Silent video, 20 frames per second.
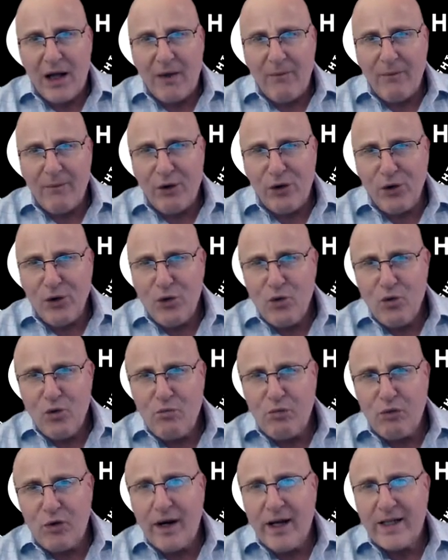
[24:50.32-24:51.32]
you
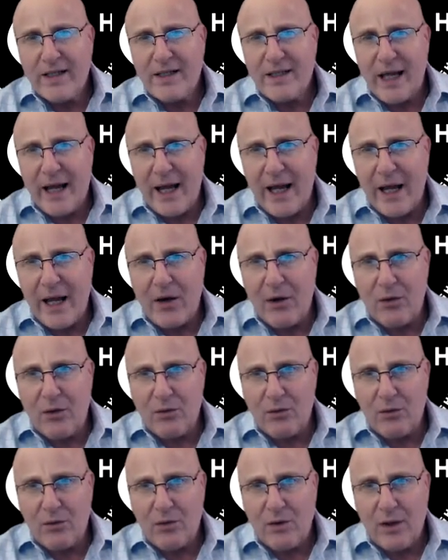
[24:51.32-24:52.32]
break
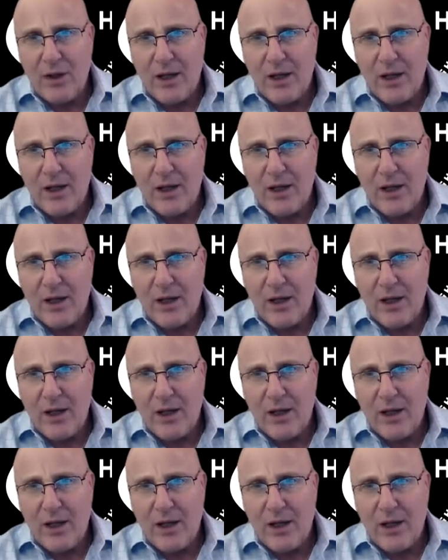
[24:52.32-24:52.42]
down